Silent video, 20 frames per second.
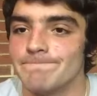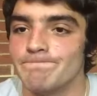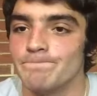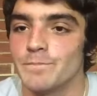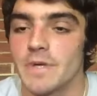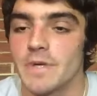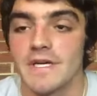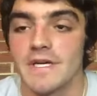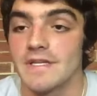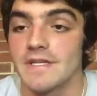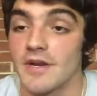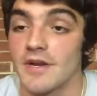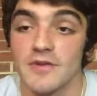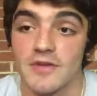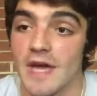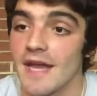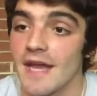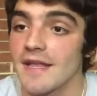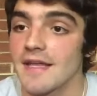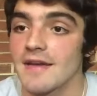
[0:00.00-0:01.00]
But, you know, you
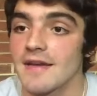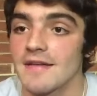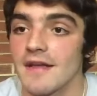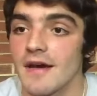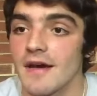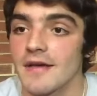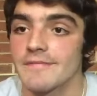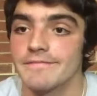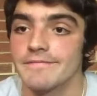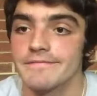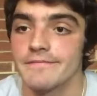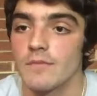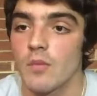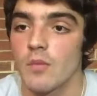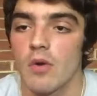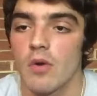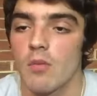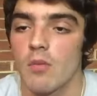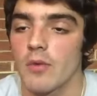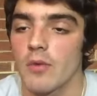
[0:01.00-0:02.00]
got to get it done.
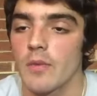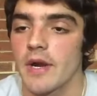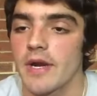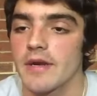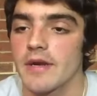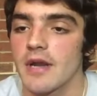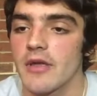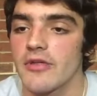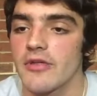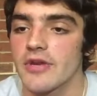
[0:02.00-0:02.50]
One way or another,